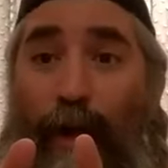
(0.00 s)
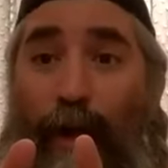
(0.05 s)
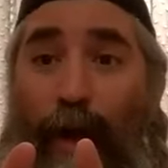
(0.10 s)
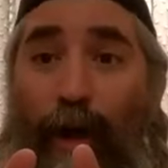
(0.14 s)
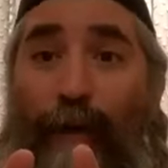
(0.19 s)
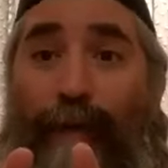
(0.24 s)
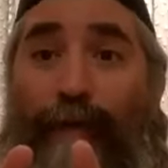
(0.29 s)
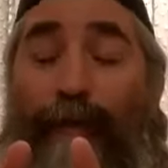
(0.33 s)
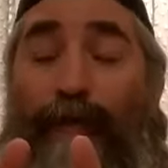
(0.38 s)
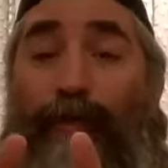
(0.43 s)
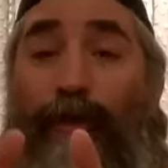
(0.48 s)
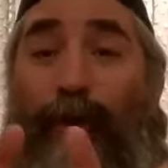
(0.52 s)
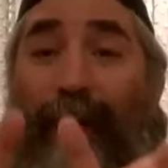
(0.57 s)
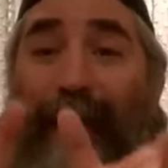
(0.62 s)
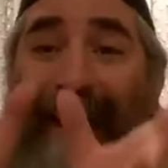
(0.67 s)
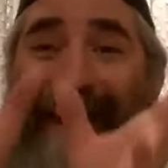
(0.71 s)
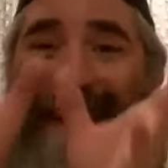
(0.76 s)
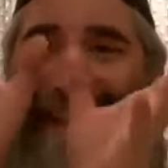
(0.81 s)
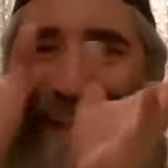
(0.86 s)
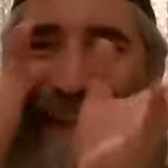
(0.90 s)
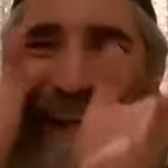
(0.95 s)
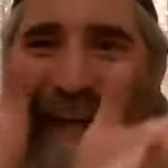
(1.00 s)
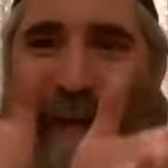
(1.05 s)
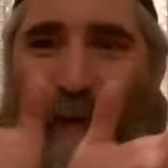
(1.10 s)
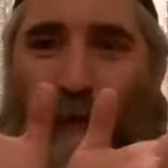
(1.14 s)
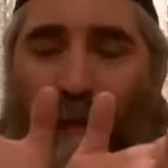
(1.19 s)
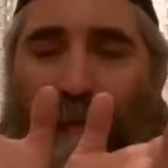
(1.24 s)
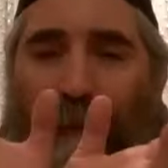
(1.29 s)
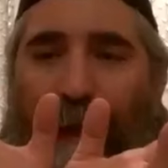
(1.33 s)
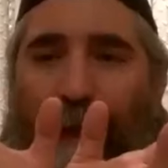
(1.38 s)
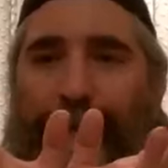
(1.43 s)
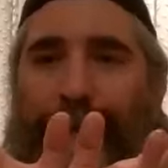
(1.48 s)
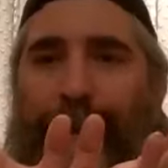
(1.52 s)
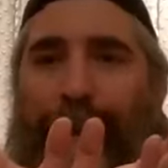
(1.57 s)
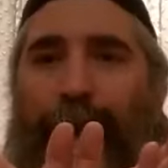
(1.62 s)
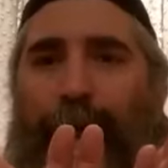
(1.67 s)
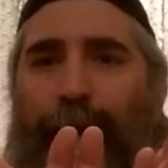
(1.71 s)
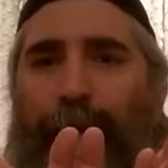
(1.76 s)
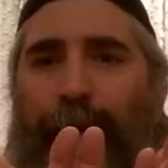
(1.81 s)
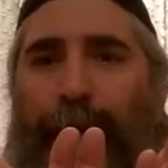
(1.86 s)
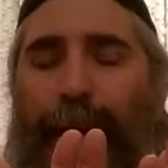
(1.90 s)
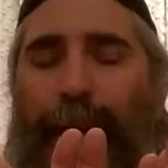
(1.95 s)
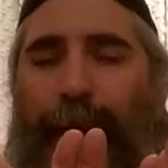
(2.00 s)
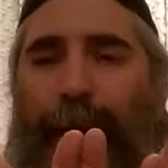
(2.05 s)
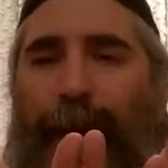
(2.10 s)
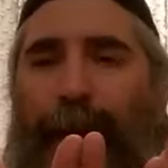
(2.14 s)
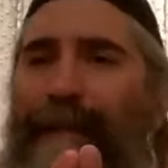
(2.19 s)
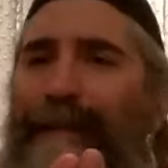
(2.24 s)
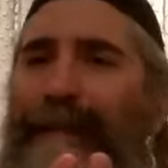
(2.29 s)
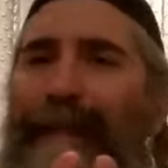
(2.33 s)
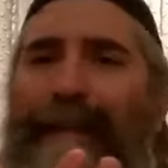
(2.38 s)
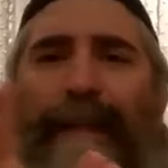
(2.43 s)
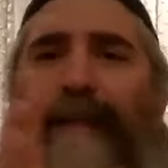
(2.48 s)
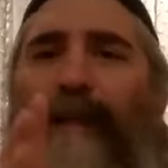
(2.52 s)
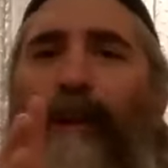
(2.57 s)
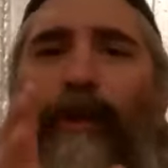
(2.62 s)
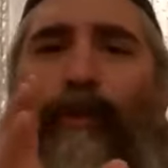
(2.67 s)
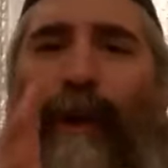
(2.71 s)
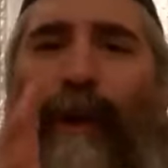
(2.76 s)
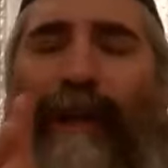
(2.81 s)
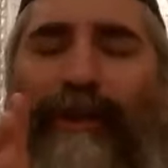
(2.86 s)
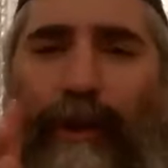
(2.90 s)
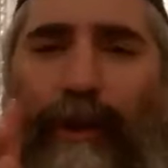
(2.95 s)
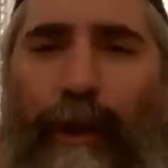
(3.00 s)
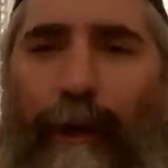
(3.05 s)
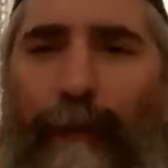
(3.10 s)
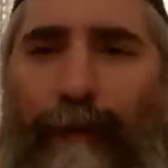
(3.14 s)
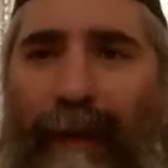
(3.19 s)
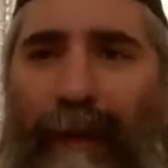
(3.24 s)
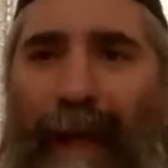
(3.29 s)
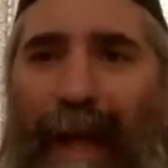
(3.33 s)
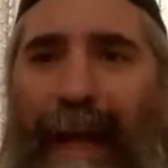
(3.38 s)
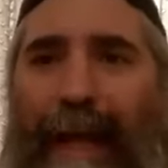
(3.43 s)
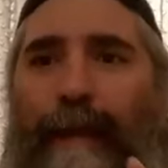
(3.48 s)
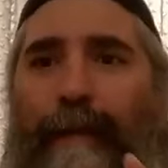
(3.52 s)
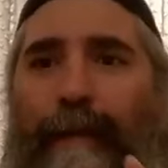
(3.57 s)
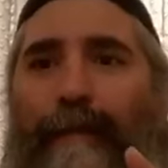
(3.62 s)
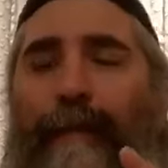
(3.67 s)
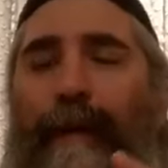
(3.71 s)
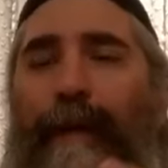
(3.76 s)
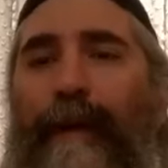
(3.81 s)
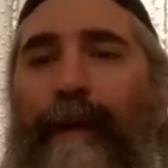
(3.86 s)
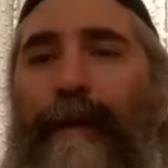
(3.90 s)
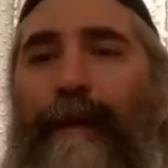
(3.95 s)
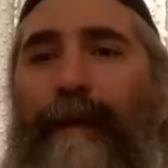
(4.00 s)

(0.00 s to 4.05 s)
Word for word: of the entire matzah, then it's a question of time